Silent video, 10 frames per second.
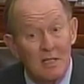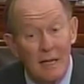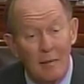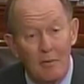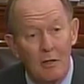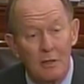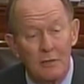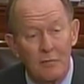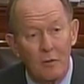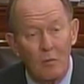sick
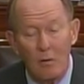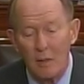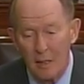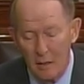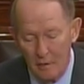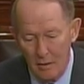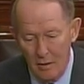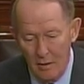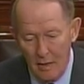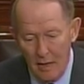because of their work in
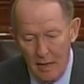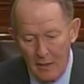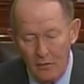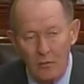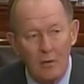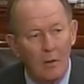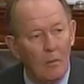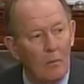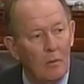handling nuclear